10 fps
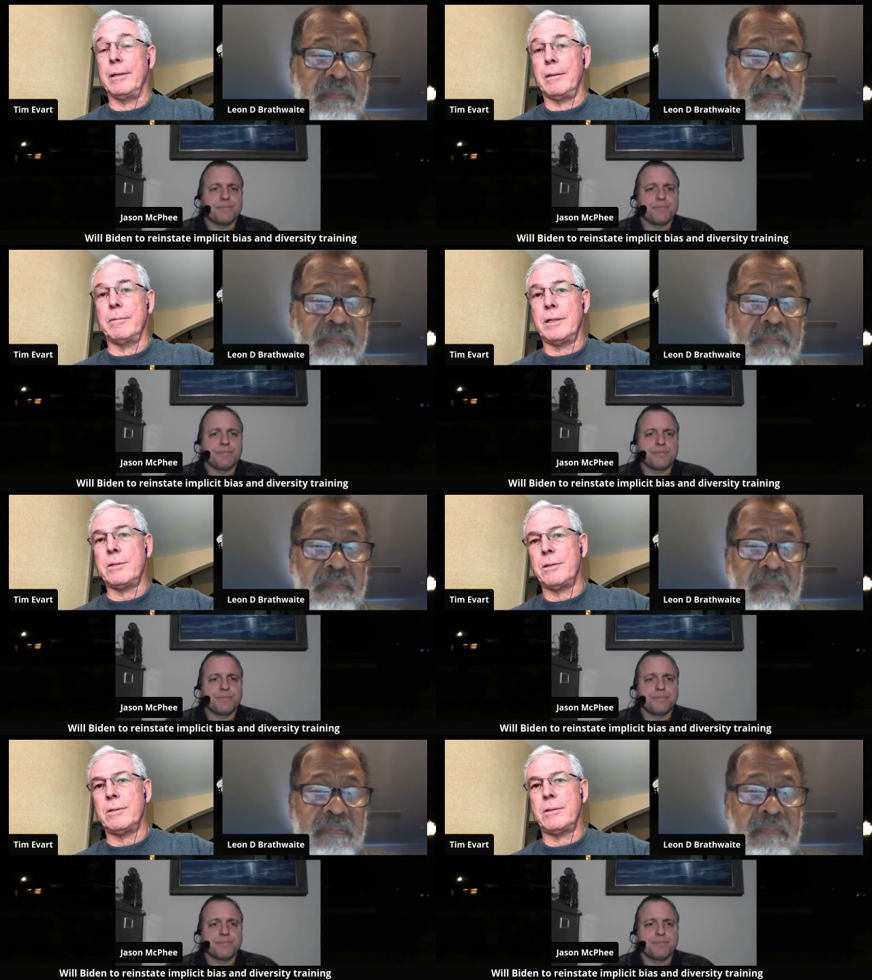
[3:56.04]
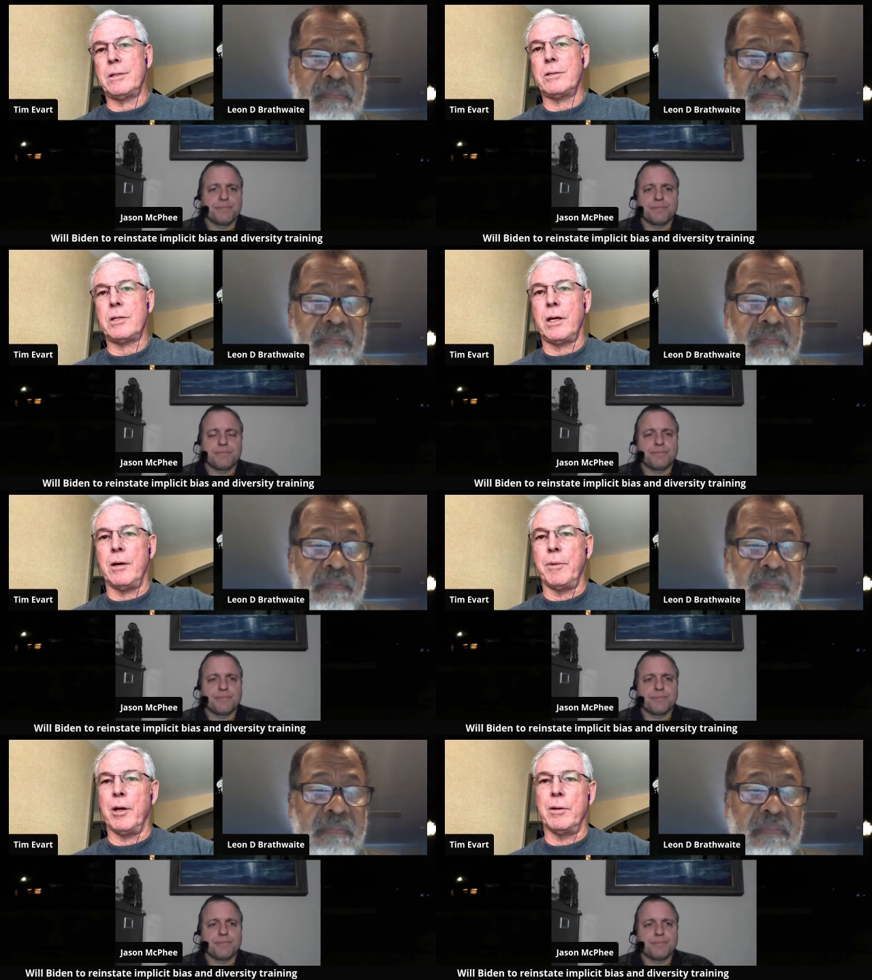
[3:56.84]
Speaker 1: th- this is this is going to
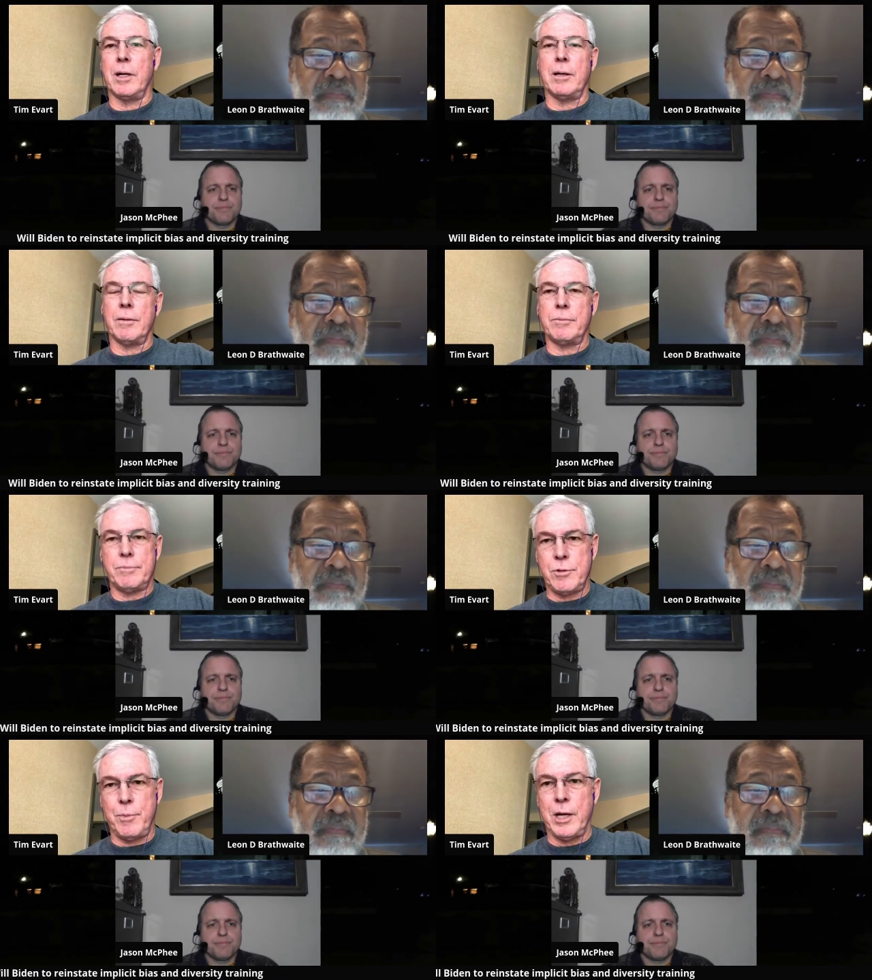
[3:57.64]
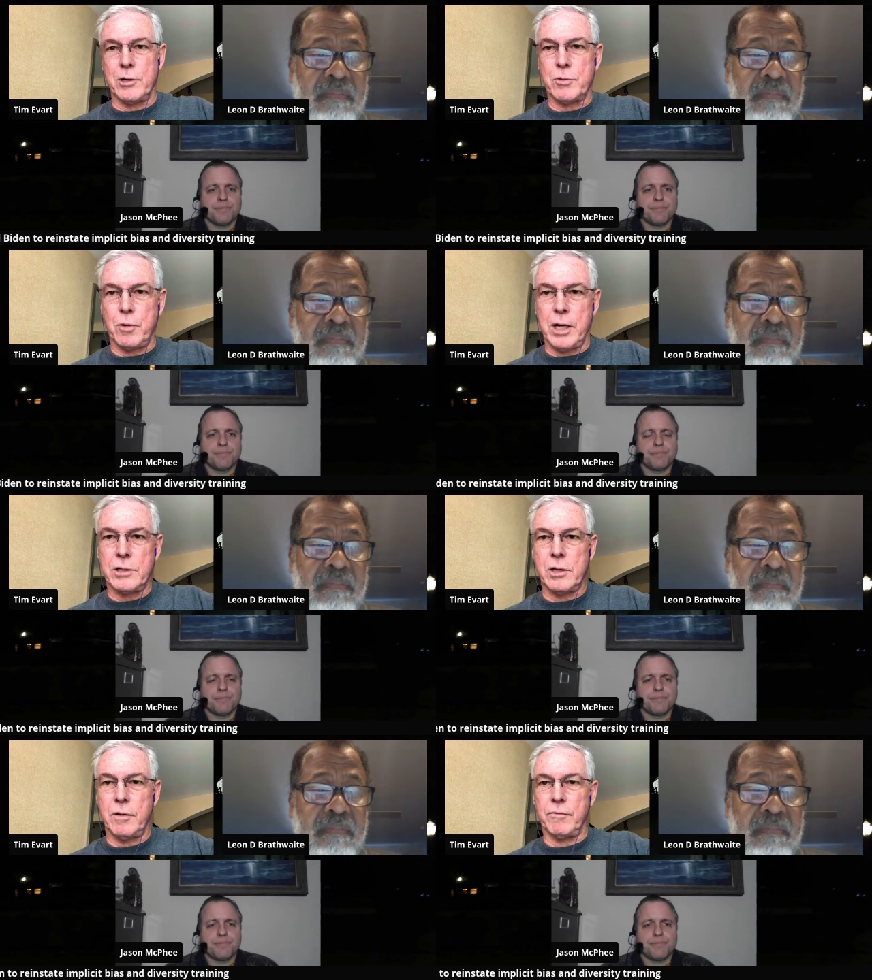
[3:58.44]
be a, a, tremendous
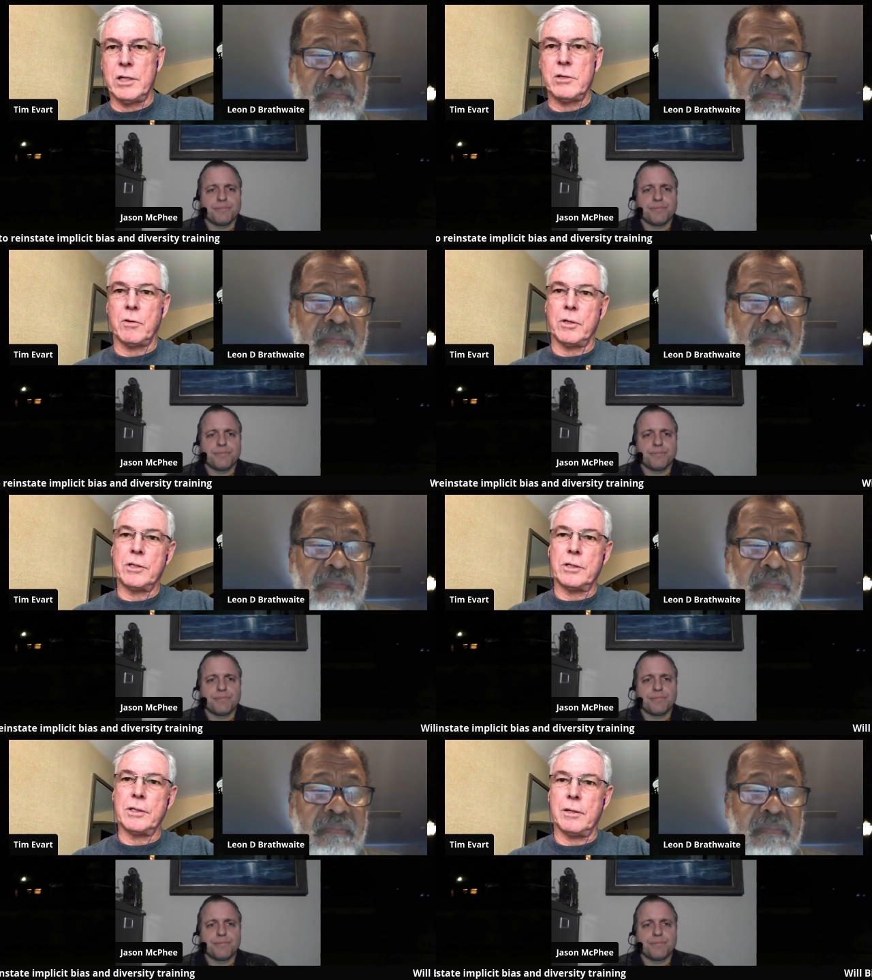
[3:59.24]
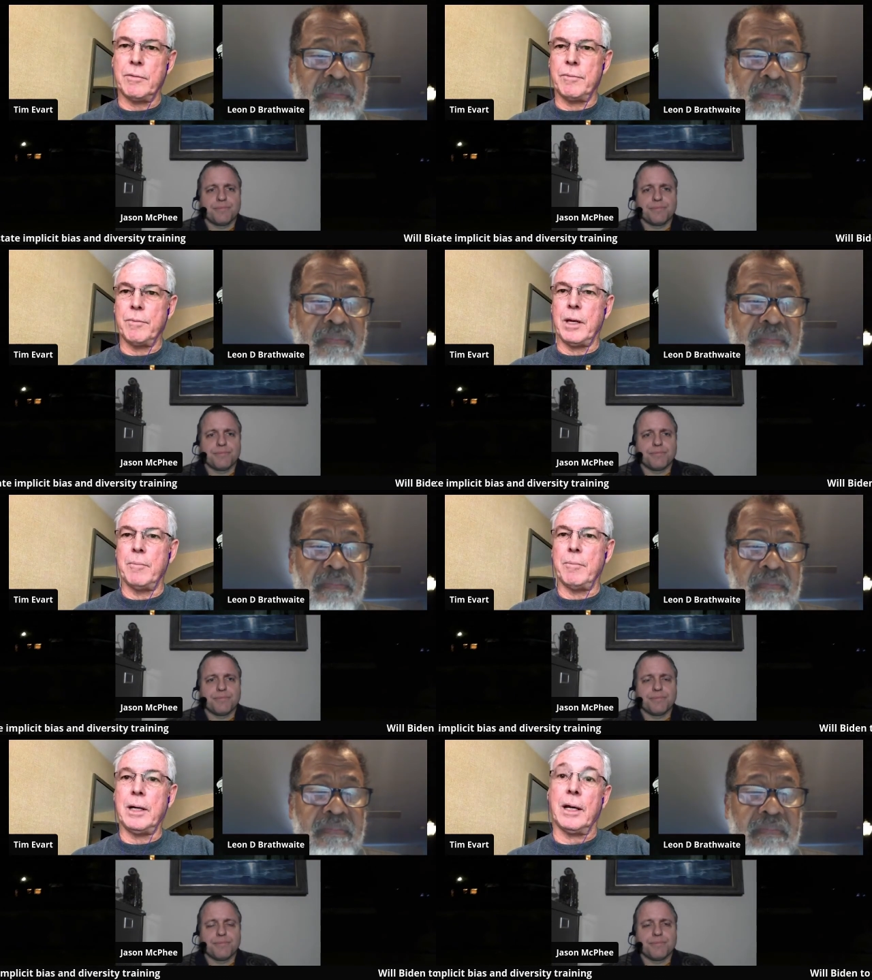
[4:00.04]
waste of resources and
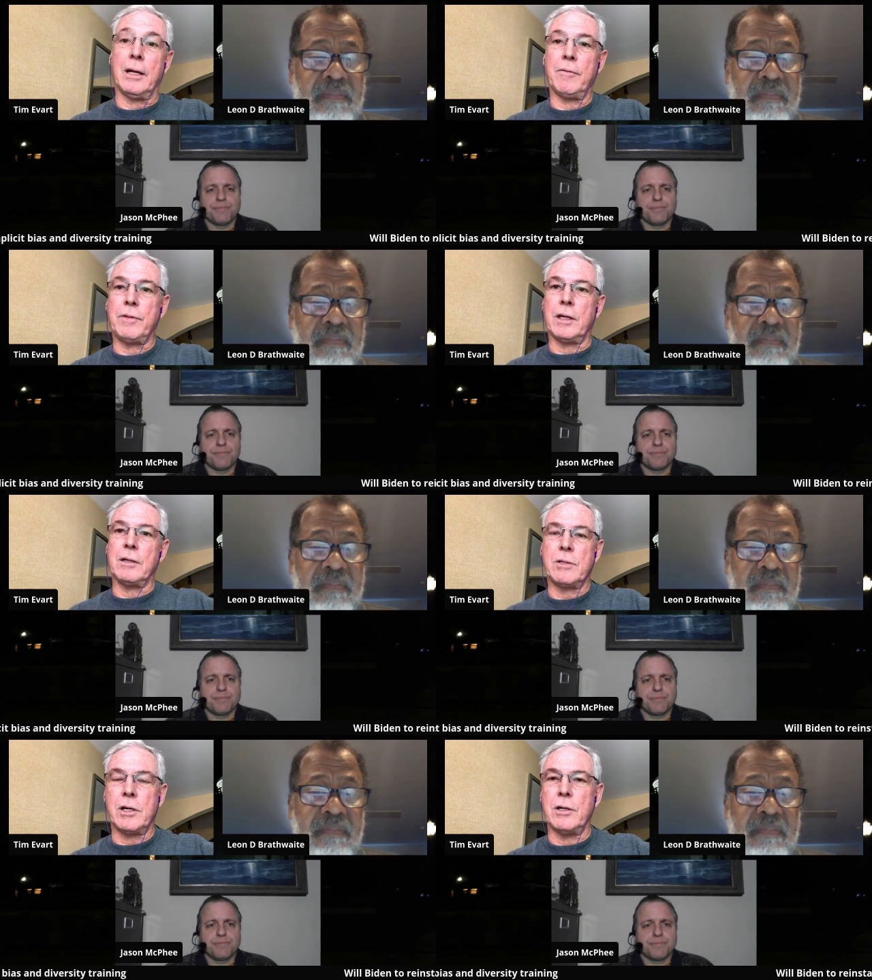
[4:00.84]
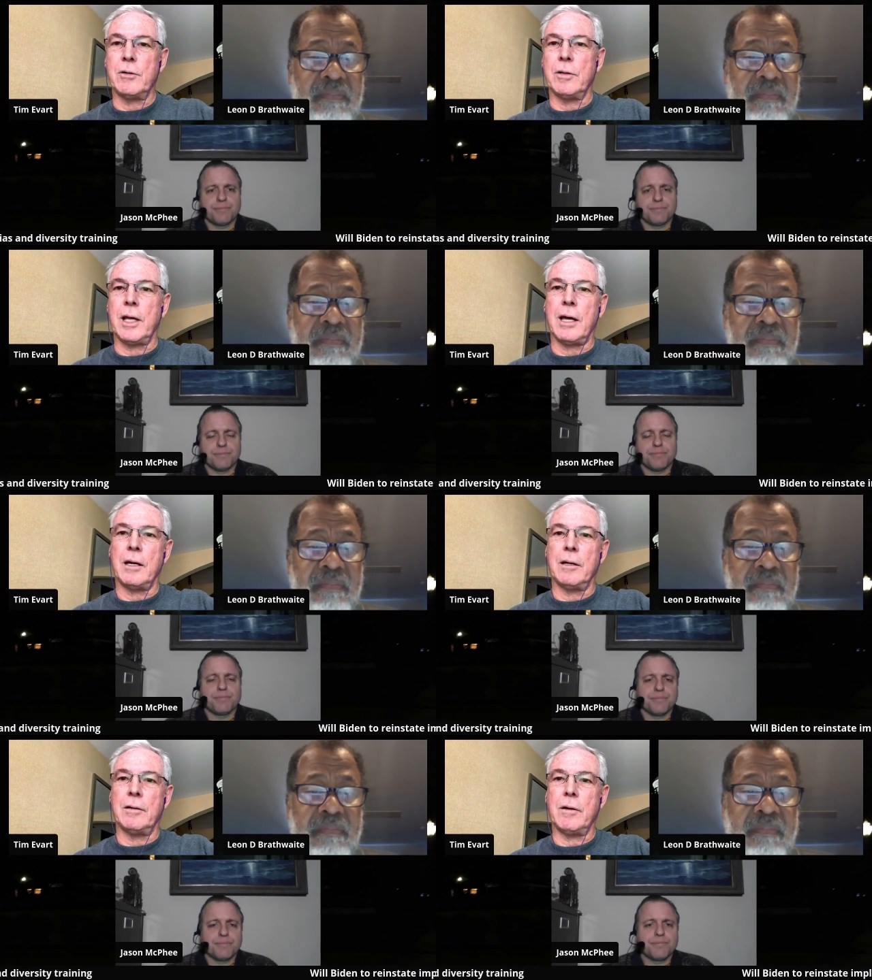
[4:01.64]
and money if they start doing that
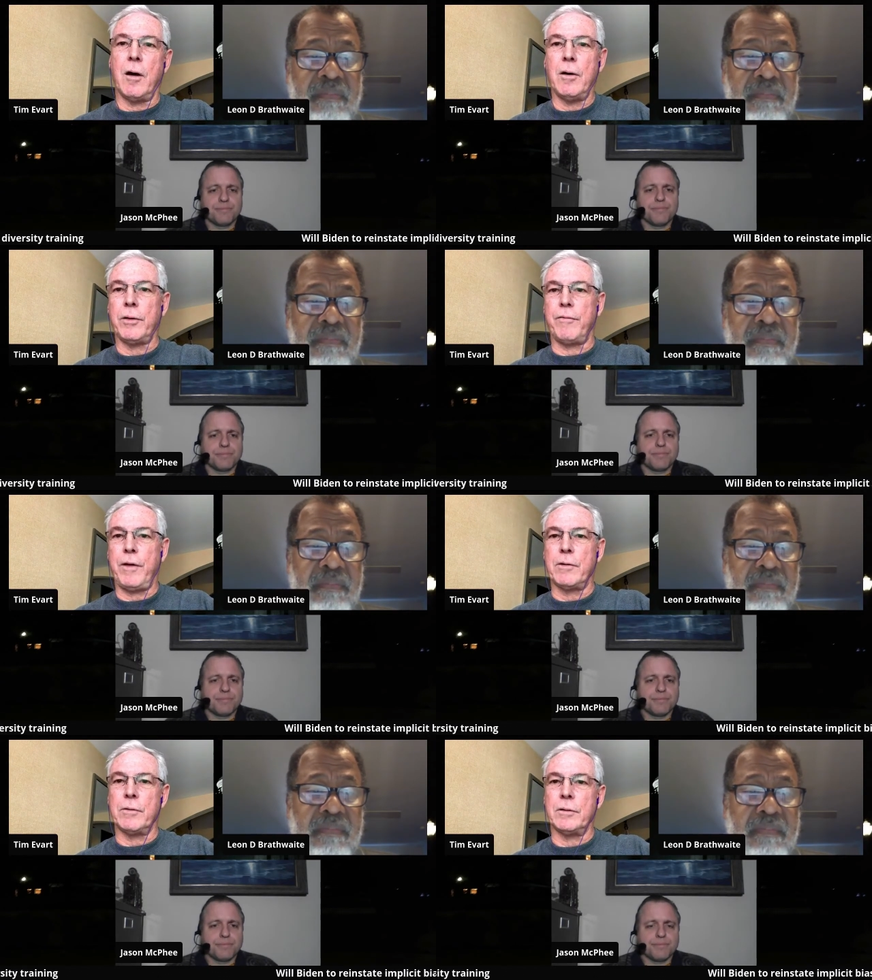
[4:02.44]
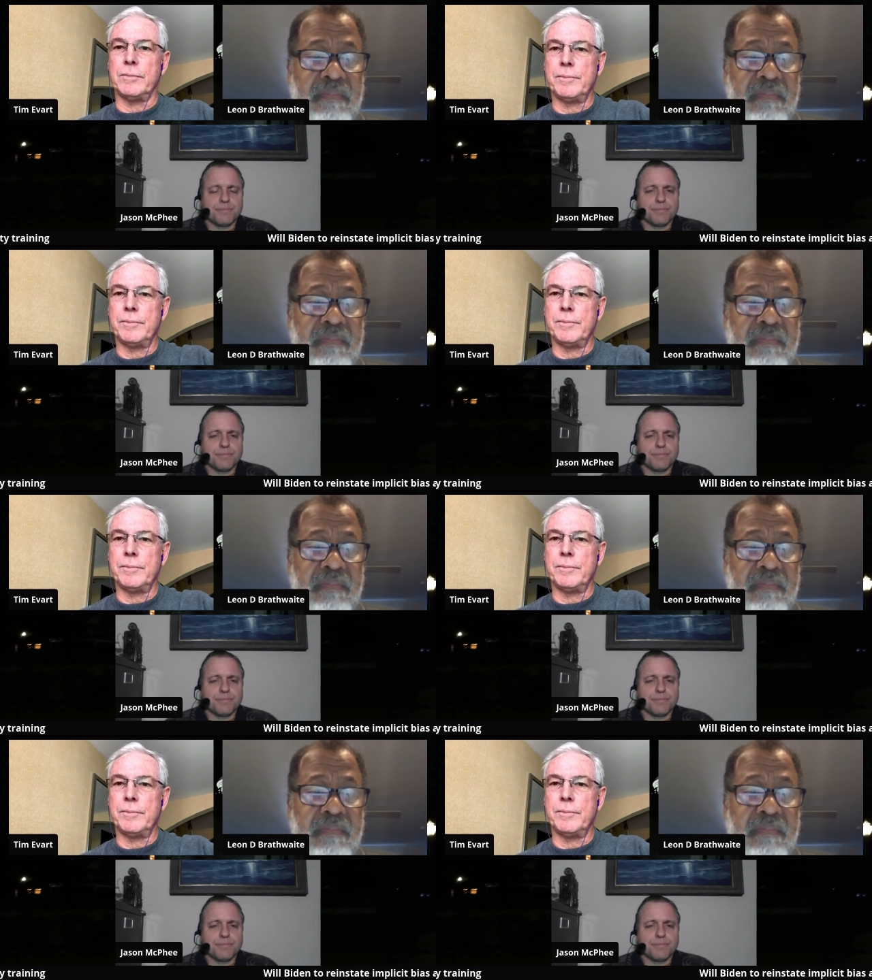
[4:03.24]
on all the federal